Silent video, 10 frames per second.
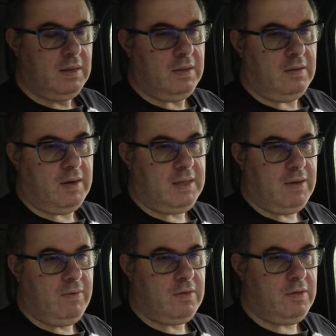And the
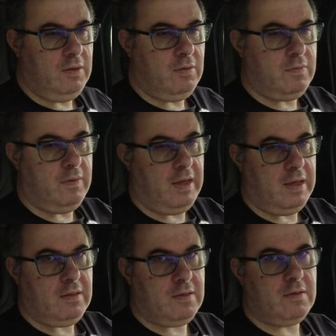idea is to use
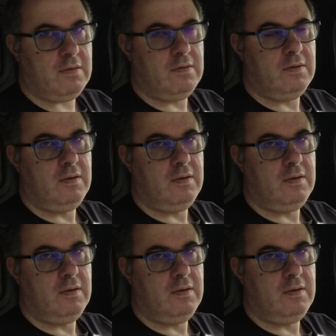this